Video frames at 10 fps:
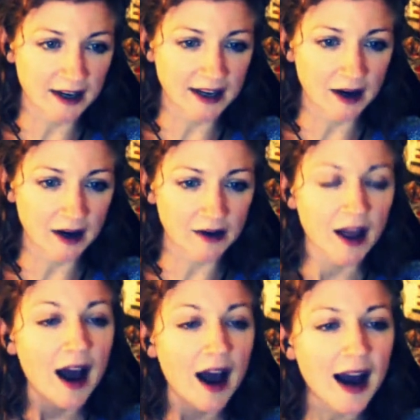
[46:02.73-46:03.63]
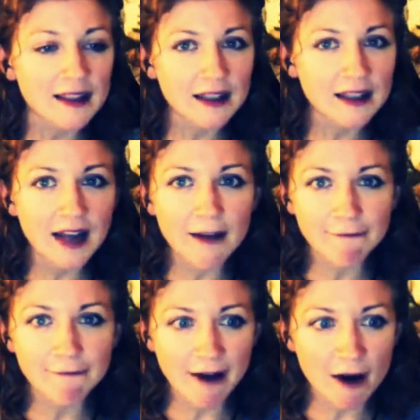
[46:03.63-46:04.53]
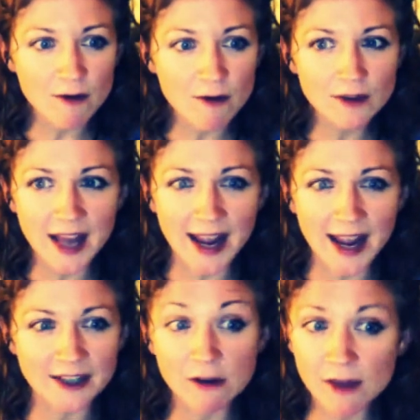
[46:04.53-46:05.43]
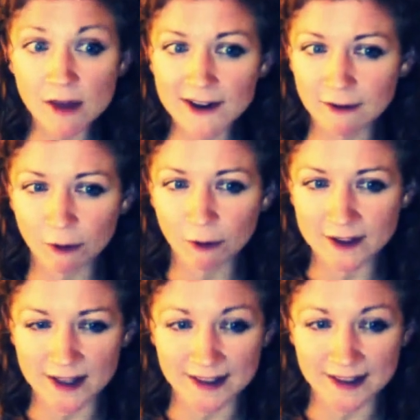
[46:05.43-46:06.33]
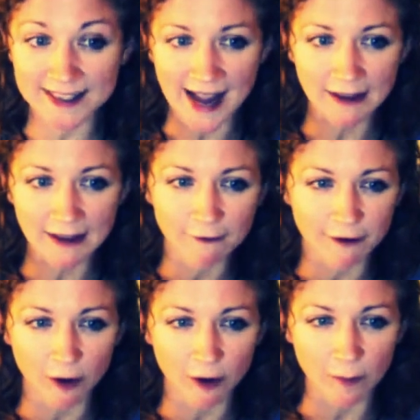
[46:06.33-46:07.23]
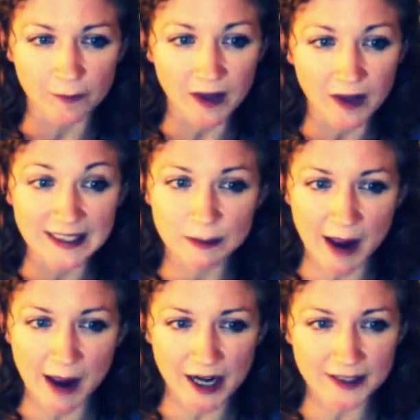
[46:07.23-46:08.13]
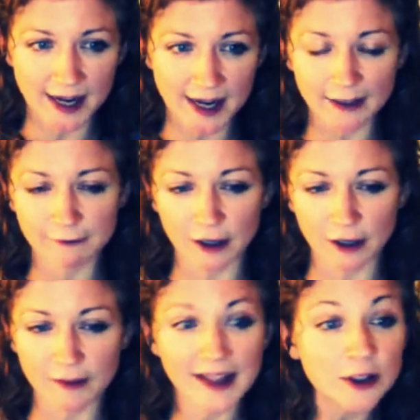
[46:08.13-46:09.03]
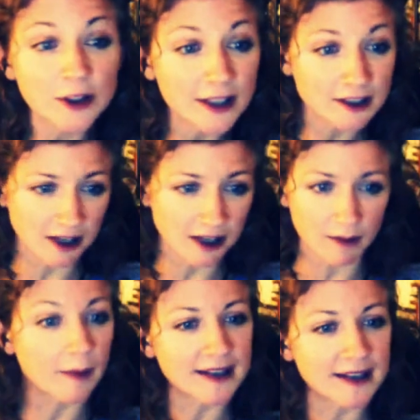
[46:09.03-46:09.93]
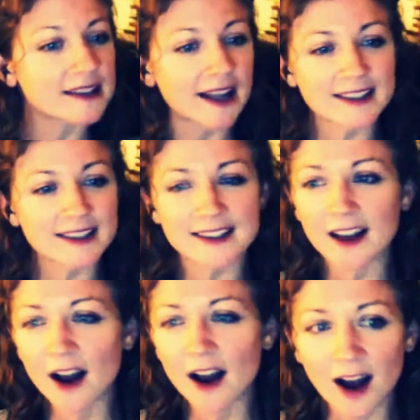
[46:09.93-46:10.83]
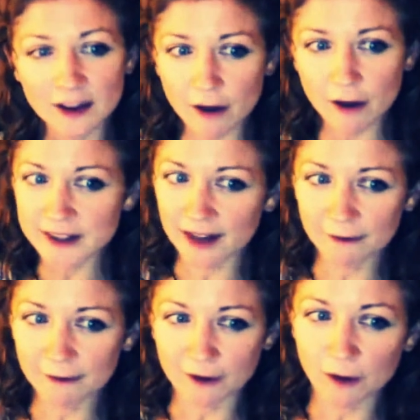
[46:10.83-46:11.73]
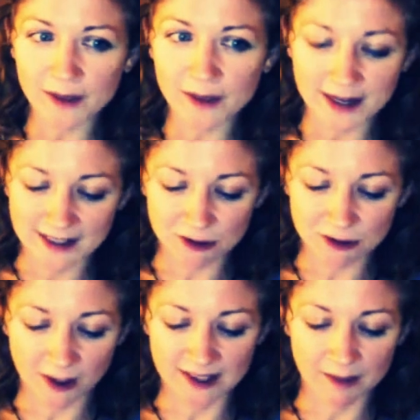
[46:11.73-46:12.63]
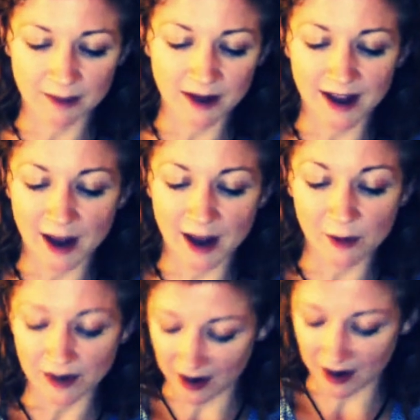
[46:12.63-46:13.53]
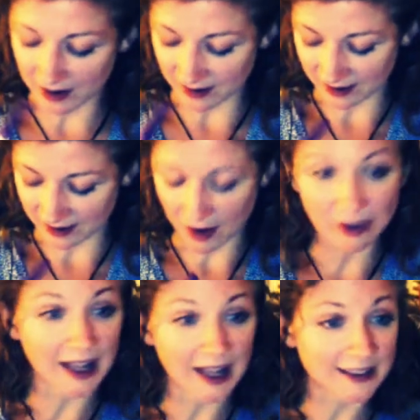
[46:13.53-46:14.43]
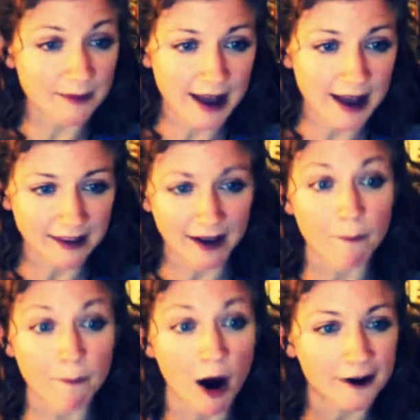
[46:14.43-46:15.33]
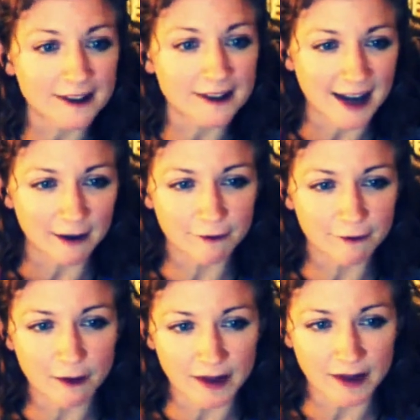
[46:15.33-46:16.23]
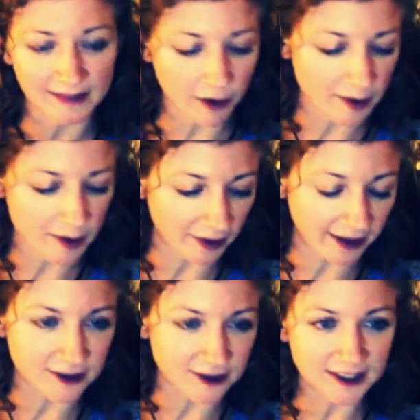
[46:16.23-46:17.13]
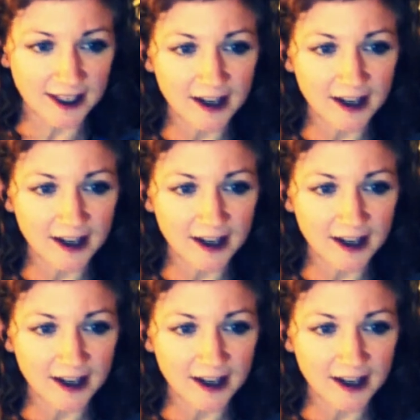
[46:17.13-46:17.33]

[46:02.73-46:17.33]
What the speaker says: down. And then I found a 2014 silent film, a Spanish silent film. And that totally intrigued me because I love silent film in 1920 cinema. And I would like to make like a modern silent film. I think that would be really interesting.